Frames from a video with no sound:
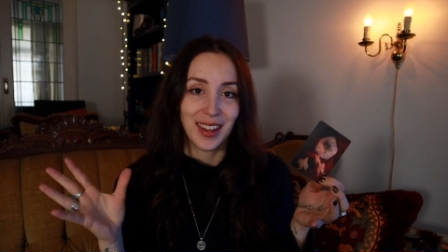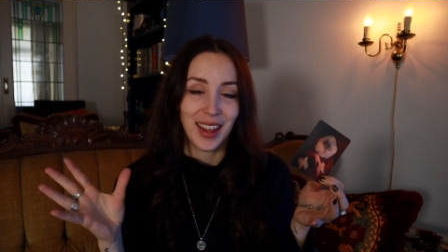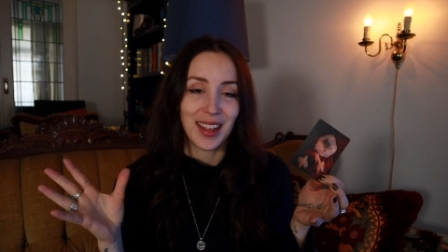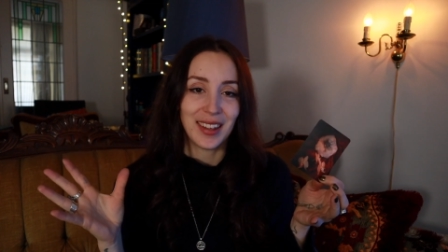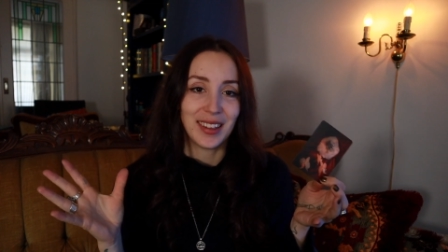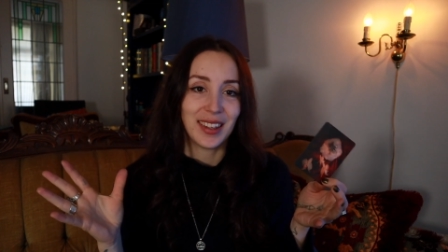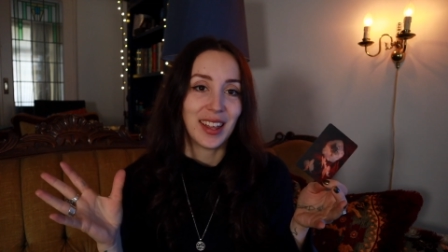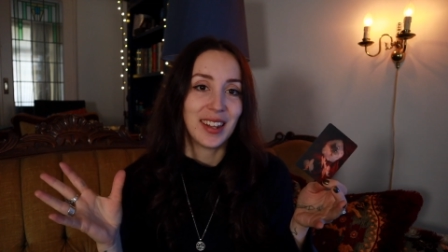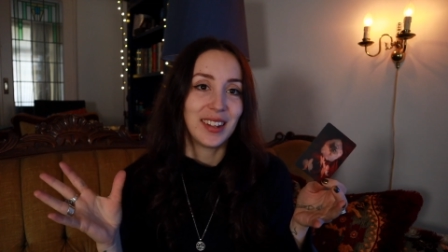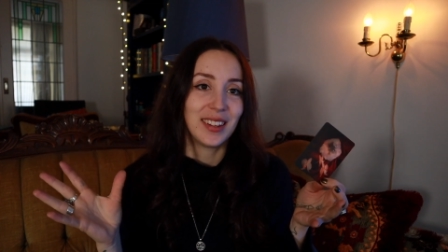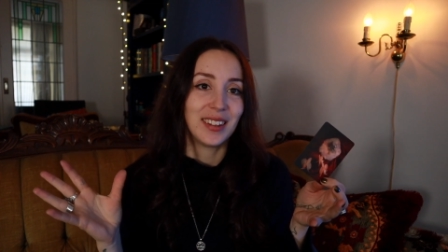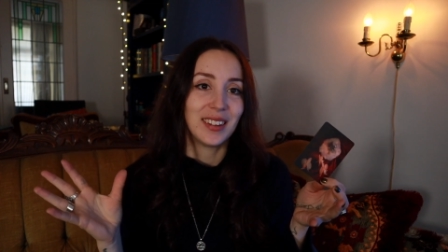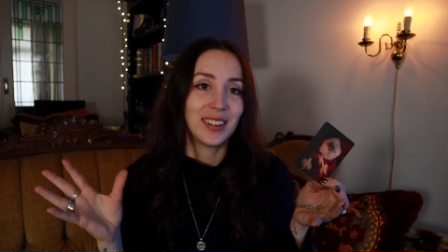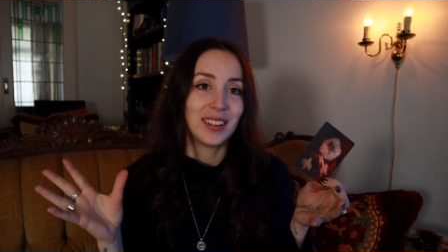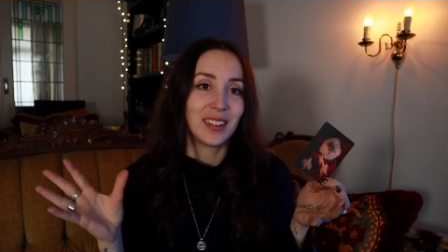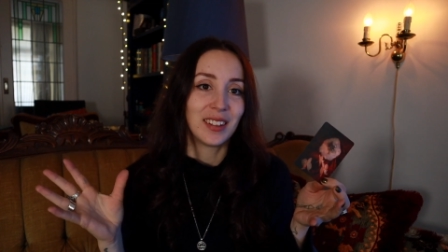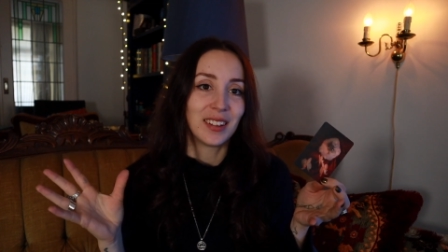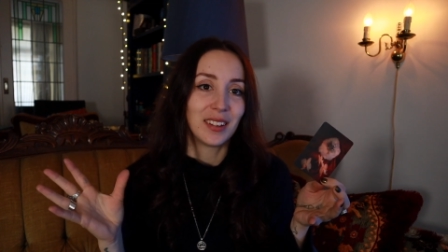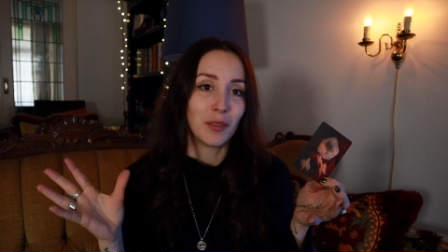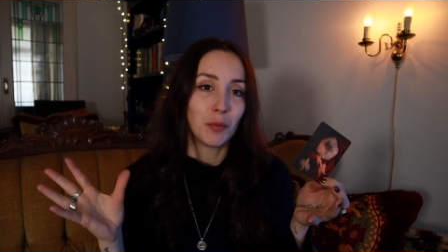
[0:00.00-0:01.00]
and then
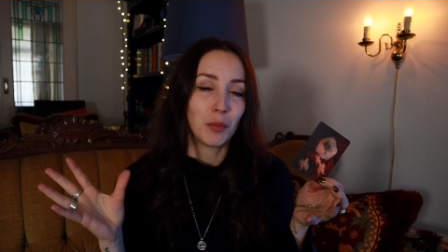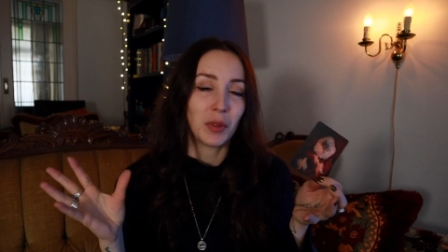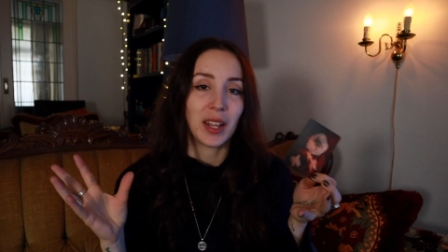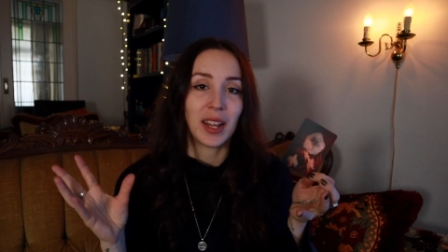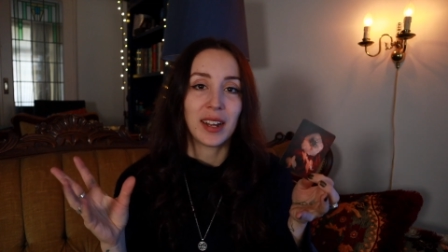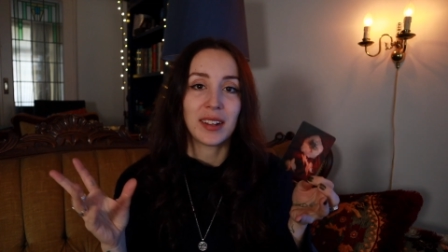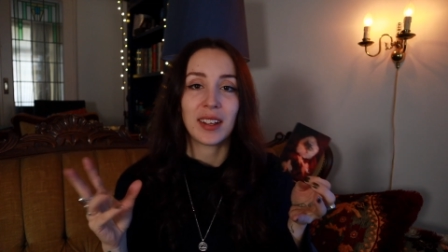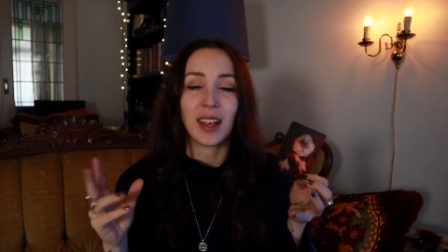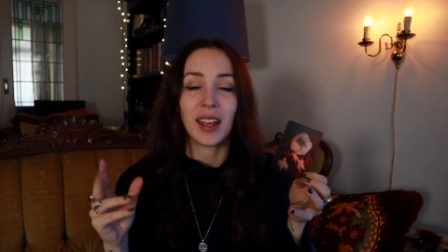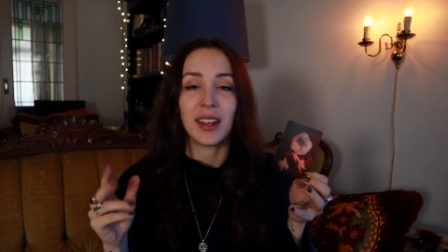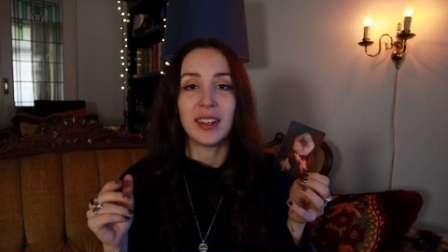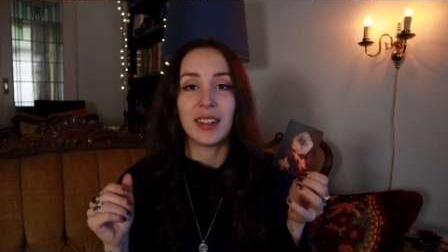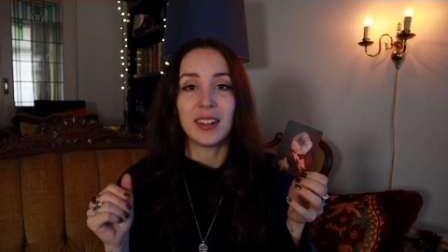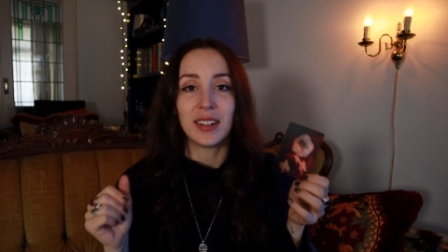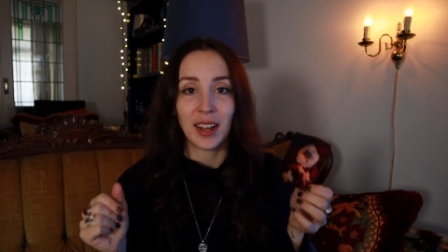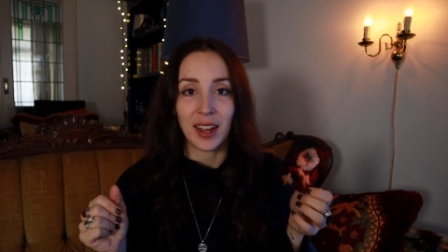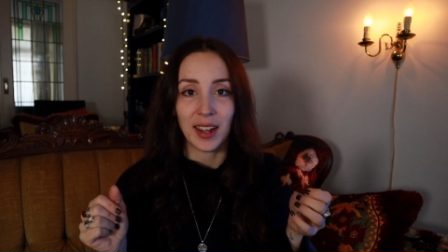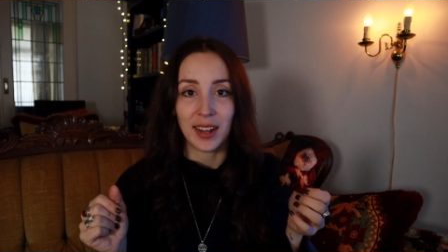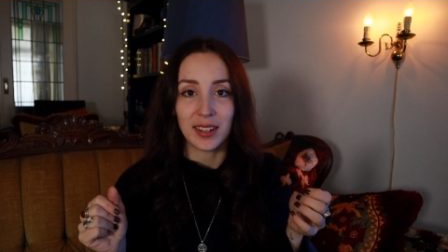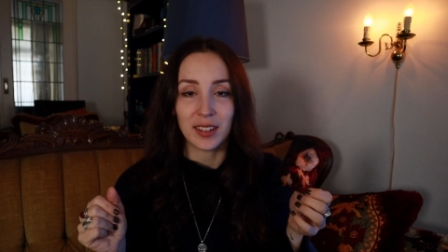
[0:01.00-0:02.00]
the plant kind of
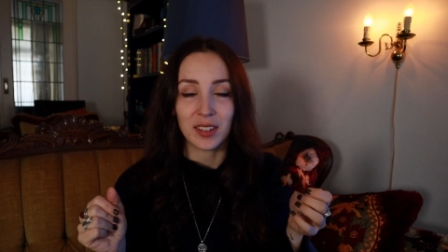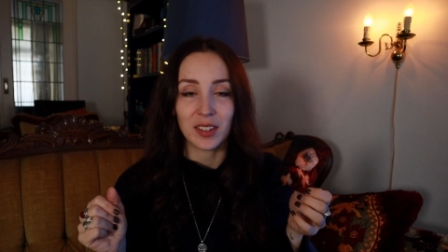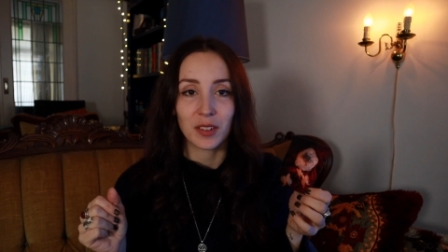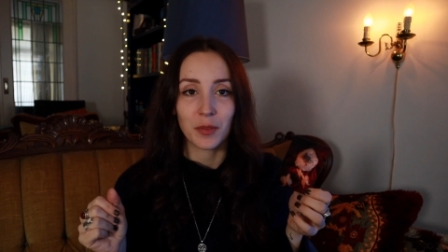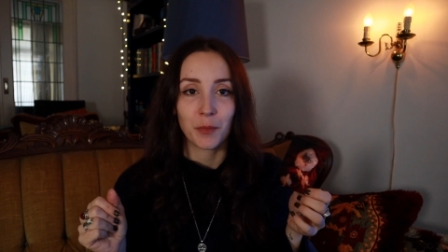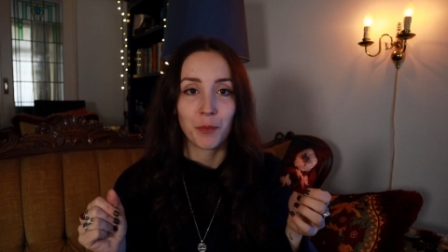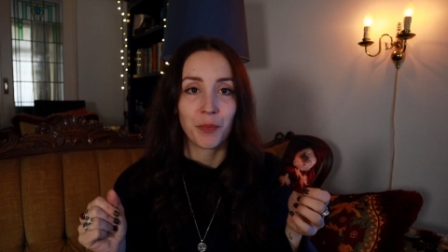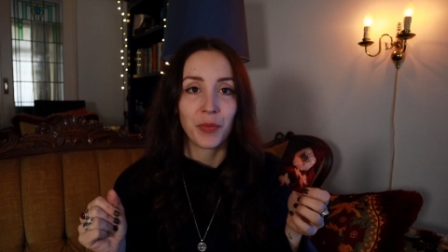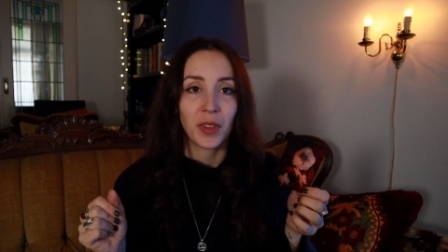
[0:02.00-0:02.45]
dies.